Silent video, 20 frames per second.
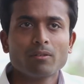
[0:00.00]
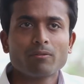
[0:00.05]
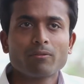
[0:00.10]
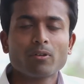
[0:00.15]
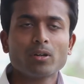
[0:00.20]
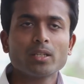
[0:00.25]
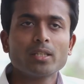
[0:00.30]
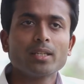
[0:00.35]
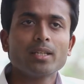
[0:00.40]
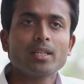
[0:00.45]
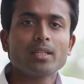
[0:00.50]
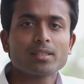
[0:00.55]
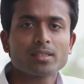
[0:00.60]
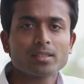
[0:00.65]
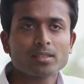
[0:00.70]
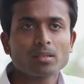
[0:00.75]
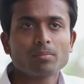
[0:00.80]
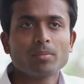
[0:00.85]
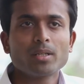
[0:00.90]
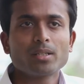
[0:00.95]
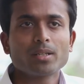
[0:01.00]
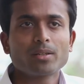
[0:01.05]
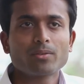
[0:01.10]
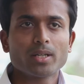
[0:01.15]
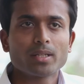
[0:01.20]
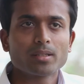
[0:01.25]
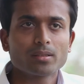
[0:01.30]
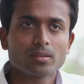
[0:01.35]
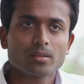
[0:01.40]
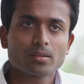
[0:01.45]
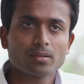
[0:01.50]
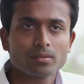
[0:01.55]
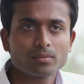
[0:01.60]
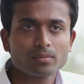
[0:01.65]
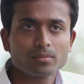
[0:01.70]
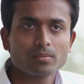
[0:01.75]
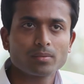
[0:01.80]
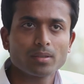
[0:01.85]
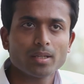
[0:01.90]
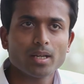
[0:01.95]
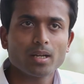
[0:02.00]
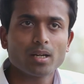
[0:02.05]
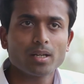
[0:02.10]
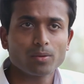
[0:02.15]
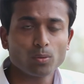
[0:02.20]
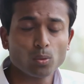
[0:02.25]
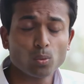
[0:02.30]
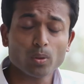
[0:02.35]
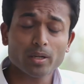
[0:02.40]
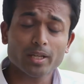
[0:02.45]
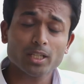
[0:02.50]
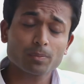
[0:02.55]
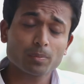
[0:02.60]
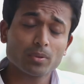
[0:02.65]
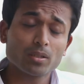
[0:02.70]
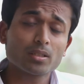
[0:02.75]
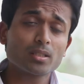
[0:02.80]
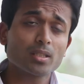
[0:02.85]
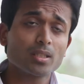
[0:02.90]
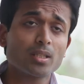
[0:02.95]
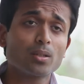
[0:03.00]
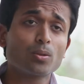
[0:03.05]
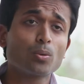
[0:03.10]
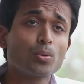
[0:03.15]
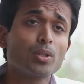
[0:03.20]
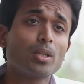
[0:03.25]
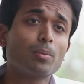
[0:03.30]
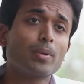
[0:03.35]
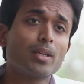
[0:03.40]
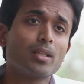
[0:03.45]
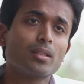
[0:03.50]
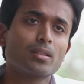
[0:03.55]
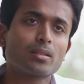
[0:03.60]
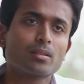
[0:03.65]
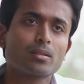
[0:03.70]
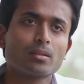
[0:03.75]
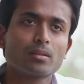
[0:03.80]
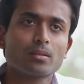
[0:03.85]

for the system integrators uh, who are experts in their own domains.